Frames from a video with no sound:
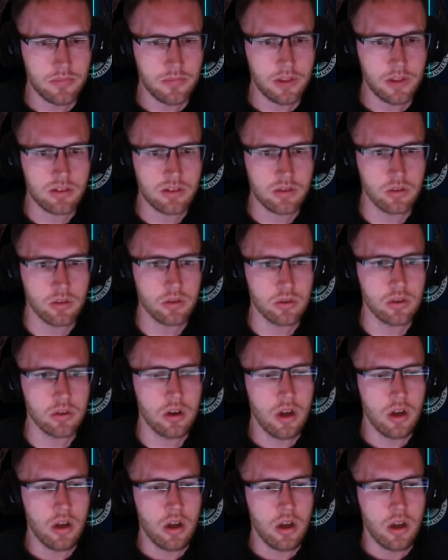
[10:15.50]
So
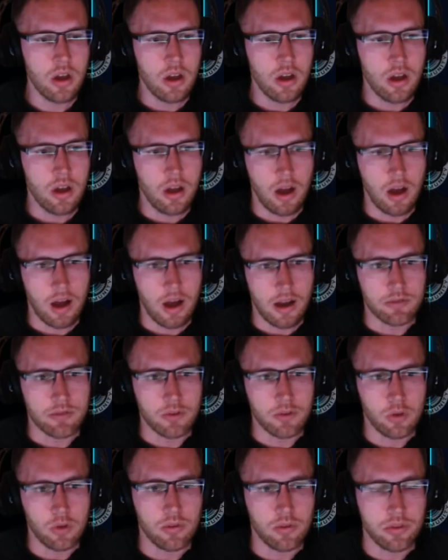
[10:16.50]
I've
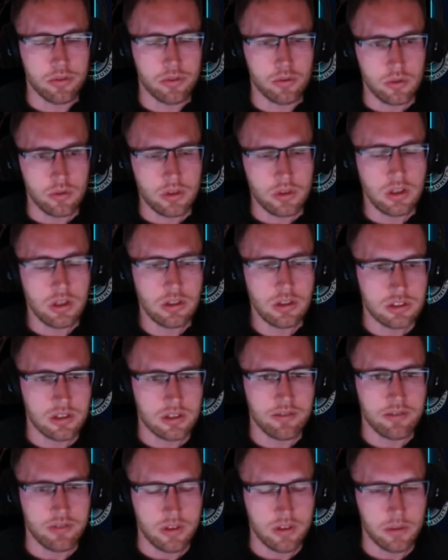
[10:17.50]
gone through each and
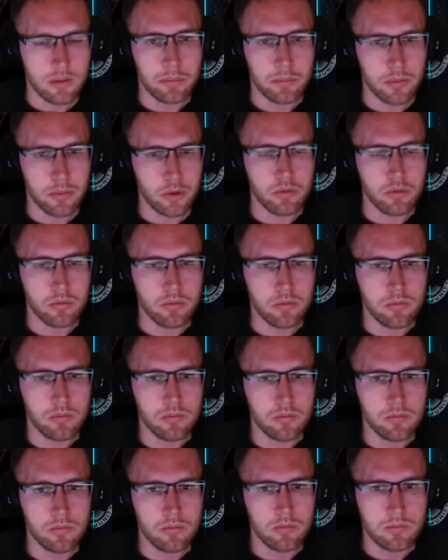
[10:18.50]
every input
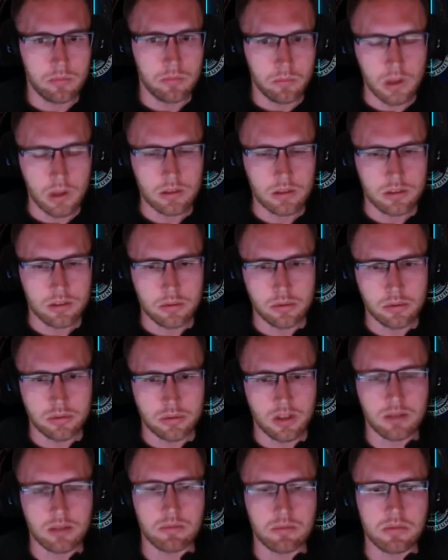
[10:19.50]
multiple
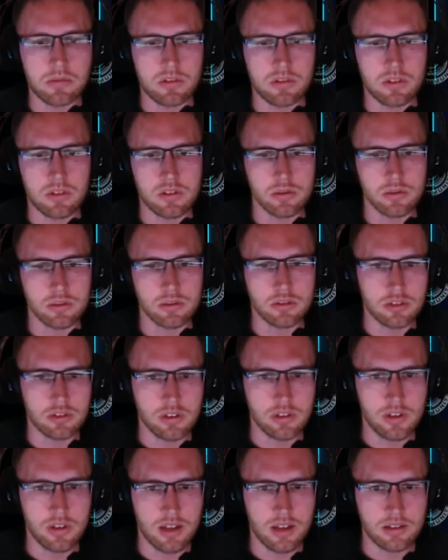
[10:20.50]
times in order to
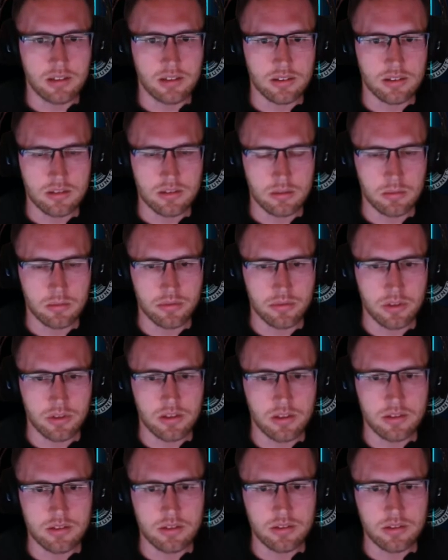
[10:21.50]
correct some of that